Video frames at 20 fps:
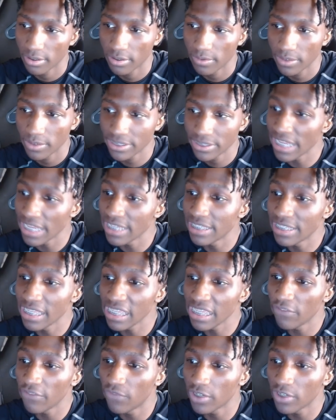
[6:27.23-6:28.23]
She ain't
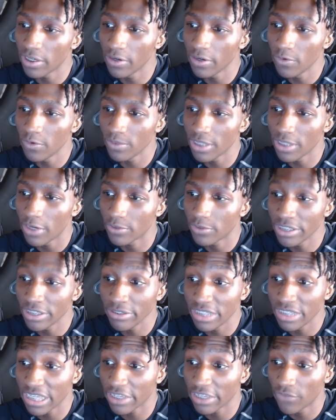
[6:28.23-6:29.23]
digging for gold, though. She
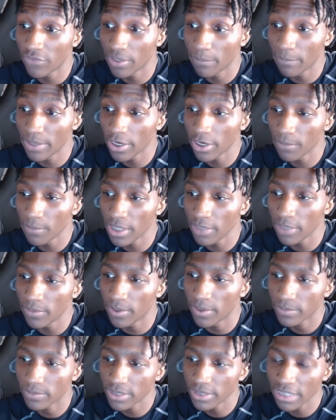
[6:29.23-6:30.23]
digging for the bare
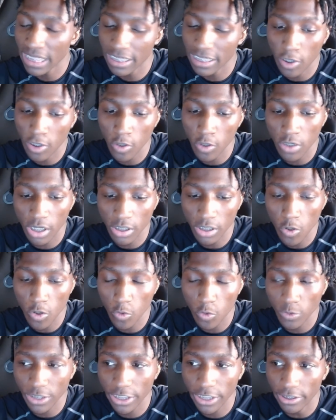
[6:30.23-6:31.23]
minimum. She like a
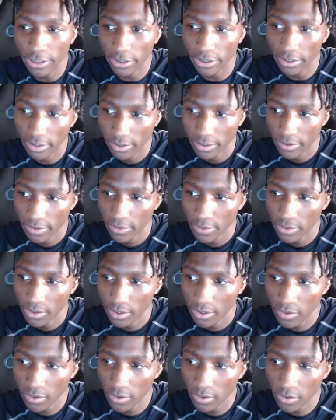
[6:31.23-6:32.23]
coal digger.
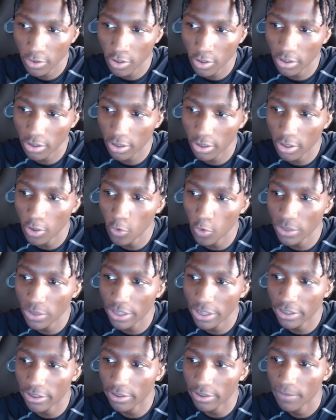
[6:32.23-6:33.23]
Call her a coal
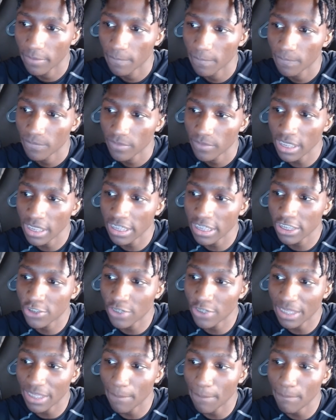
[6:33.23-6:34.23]
digger. Niggas
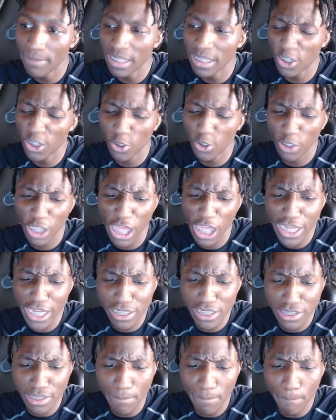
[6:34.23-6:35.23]
drinking Miller
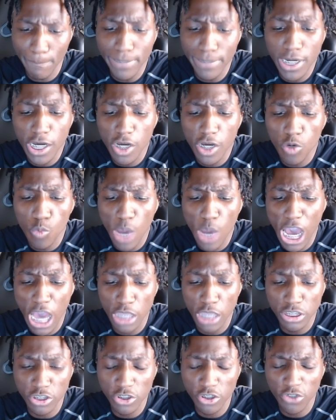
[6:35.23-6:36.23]
Lights and
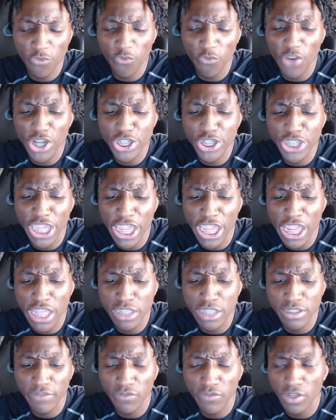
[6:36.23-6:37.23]
Budweiser's, fresh
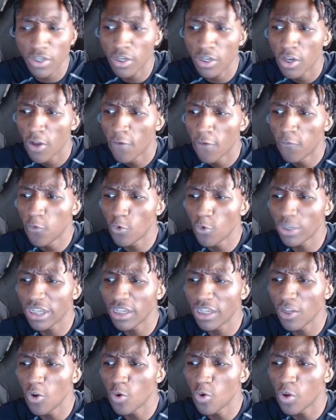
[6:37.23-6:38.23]
cans of 40
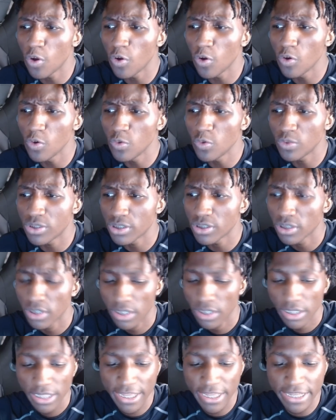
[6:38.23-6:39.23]
Locos,
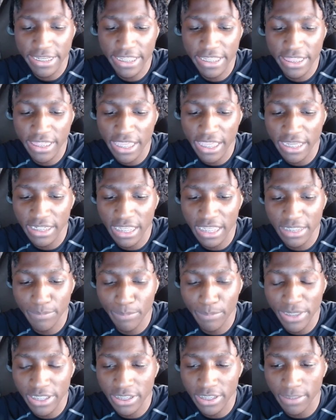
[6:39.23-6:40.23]
anything that's
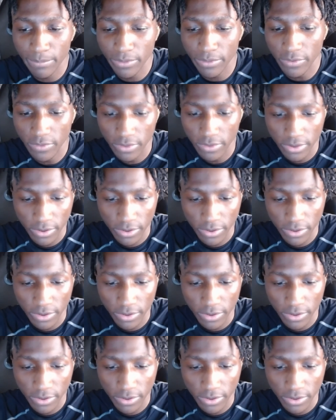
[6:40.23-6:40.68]
pissable.